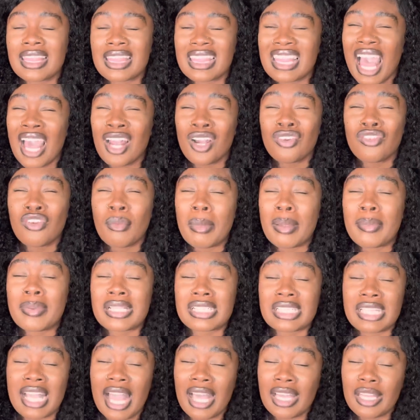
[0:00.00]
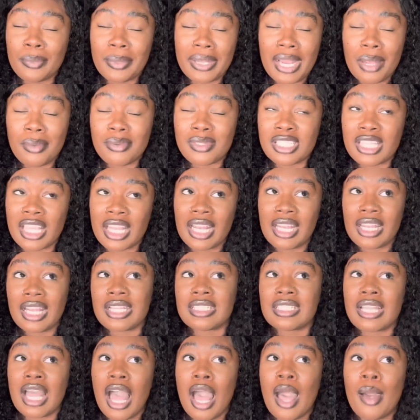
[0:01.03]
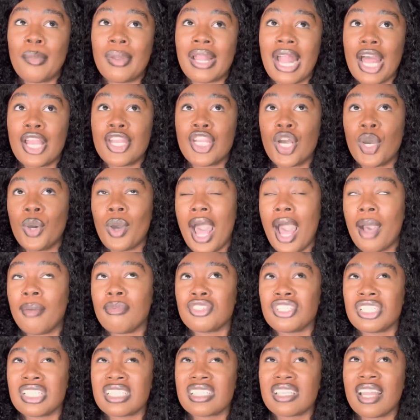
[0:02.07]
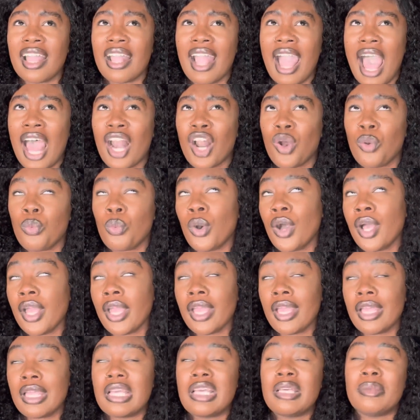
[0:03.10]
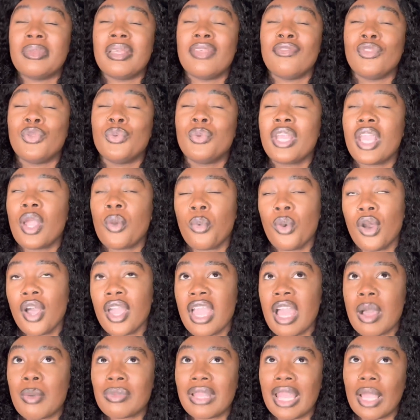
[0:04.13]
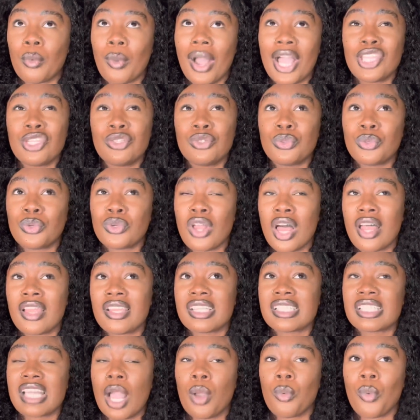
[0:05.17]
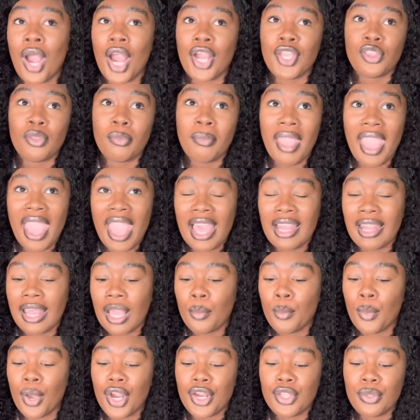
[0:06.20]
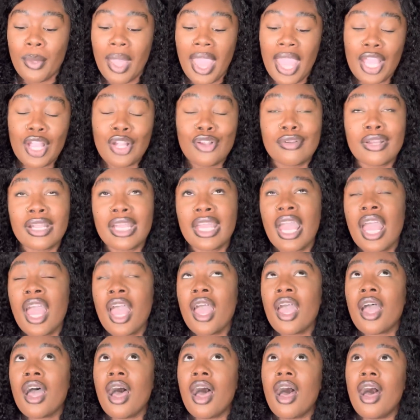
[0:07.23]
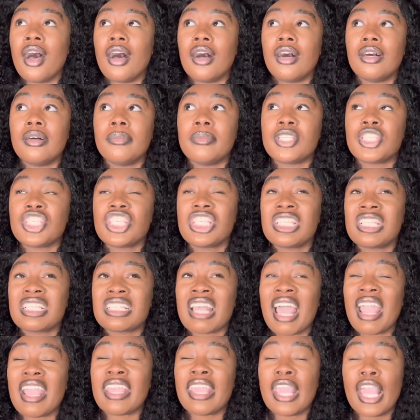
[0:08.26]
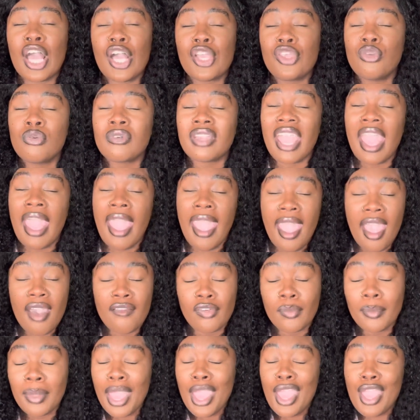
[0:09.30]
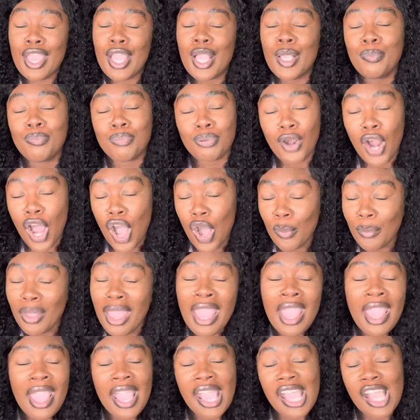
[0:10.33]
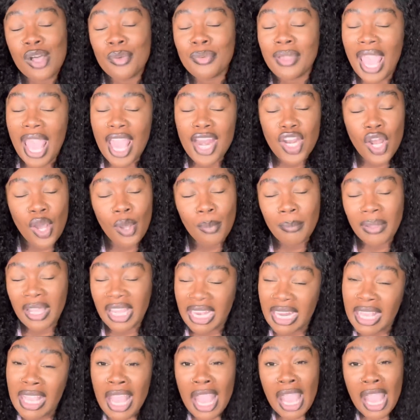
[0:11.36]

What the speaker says: don't remember exactly what I was saying at that time, but I know I was just like, I don't want him. If you didn't want him, like, why are you doing all this? Like, why are you mad? Like, why are you angry? And she's just like, yeah, you can have him, he broke, he don't got no money,